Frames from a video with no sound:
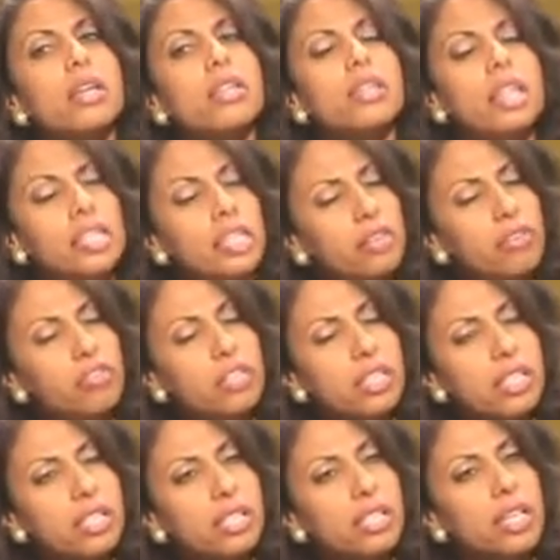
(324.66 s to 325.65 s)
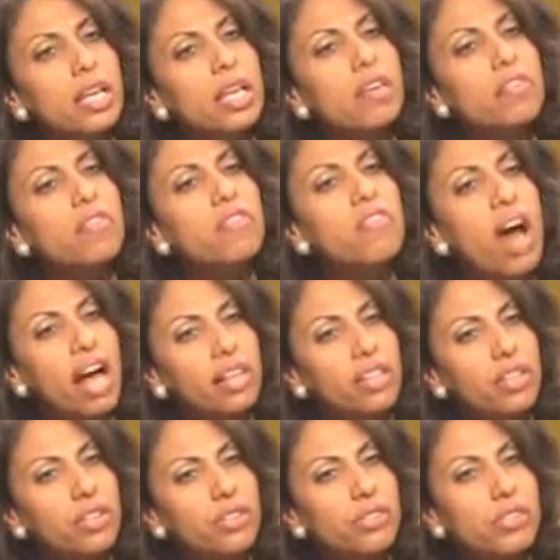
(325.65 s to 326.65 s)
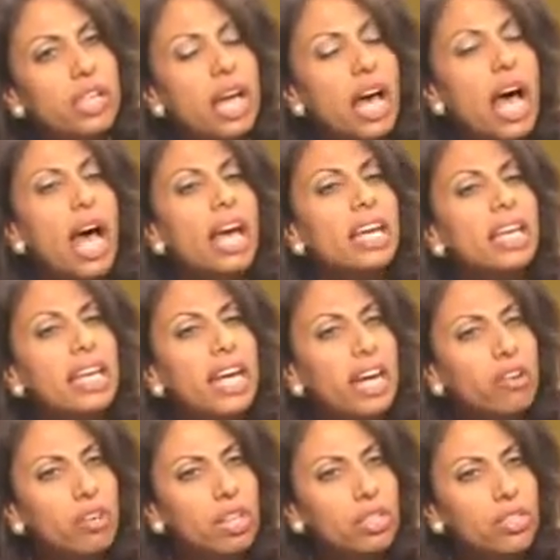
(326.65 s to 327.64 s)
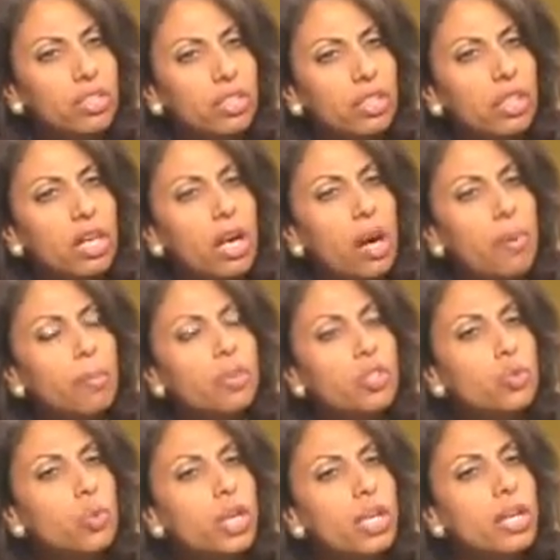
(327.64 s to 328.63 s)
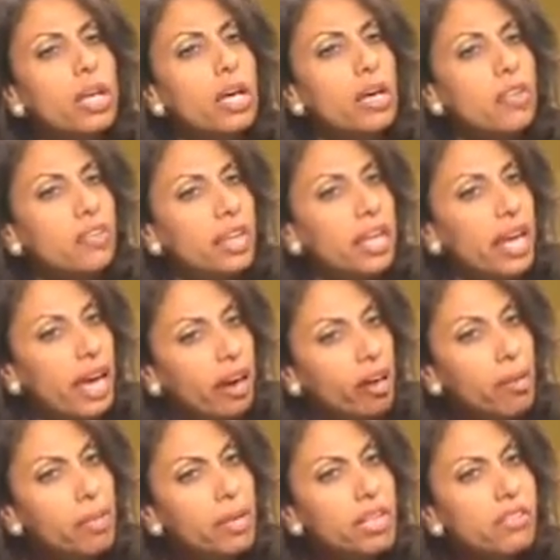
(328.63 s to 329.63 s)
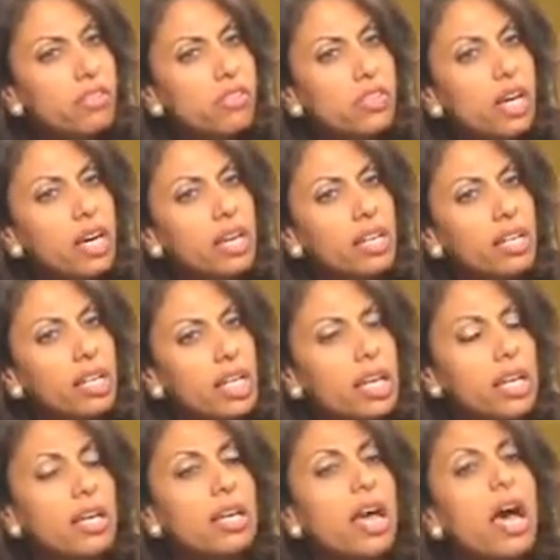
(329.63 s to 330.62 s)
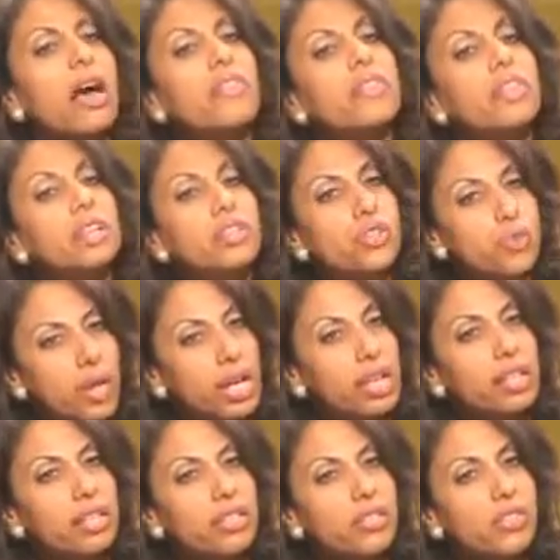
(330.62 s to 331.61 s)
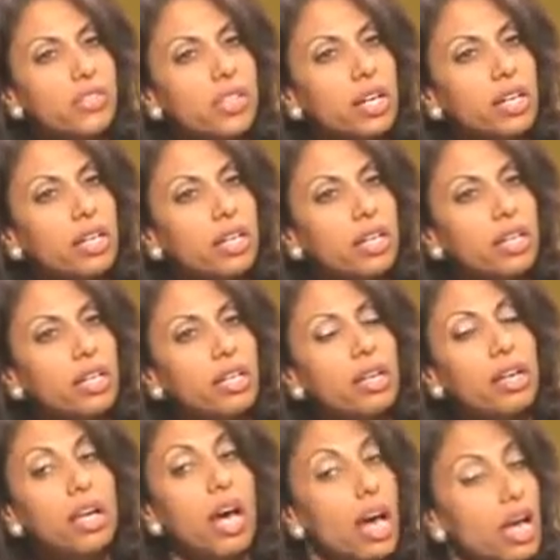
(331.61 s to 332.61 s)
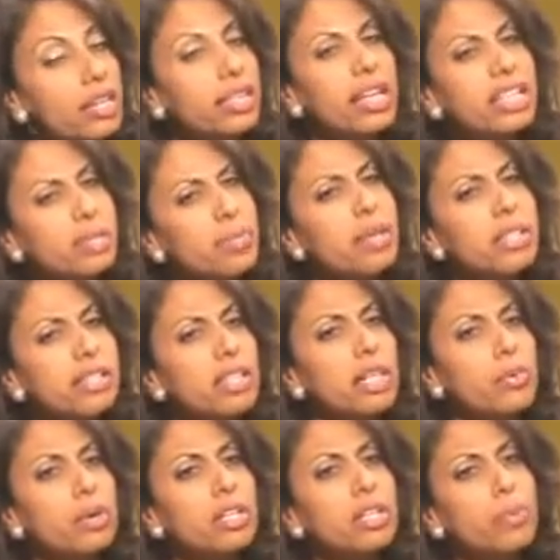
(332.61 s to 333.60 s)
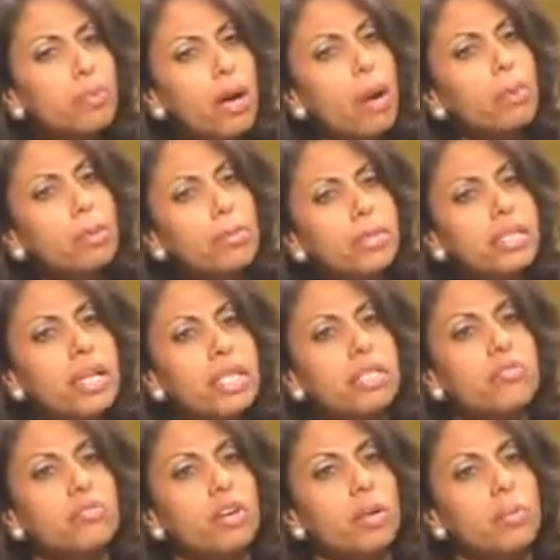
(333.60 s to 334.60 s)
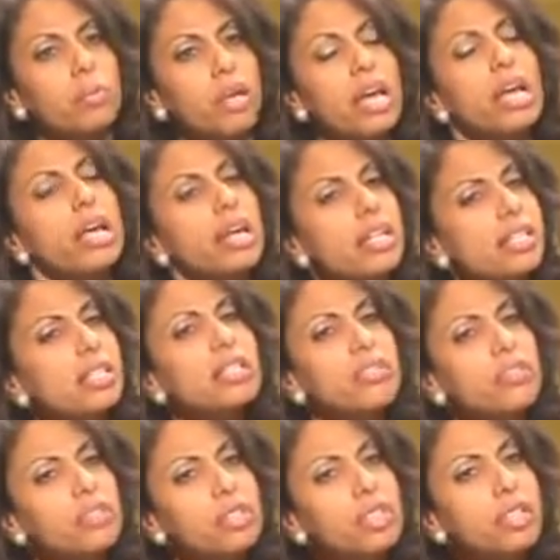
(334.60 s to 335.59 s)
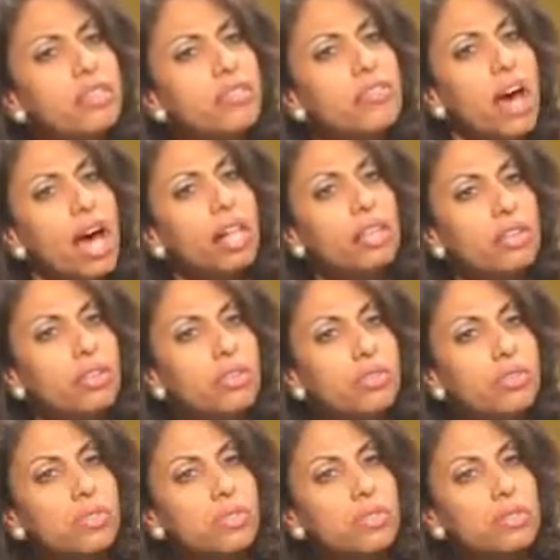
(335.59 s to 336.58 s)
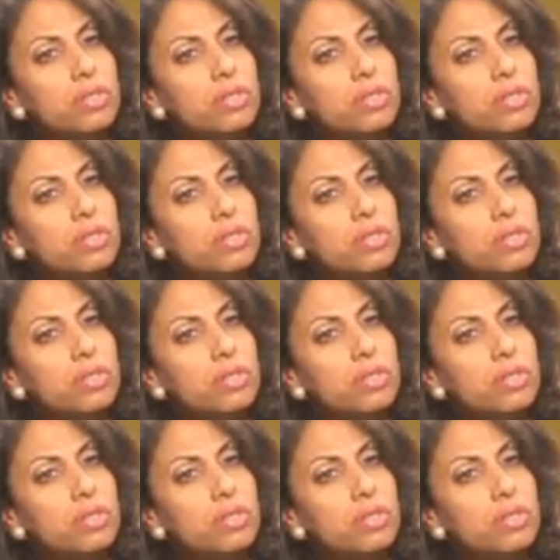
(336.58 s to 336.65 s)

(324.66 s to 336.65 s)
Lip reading: the difference in values and character between the Arabic society and the Israeli society. And that's basically where the problem stems from. It's a difference in values.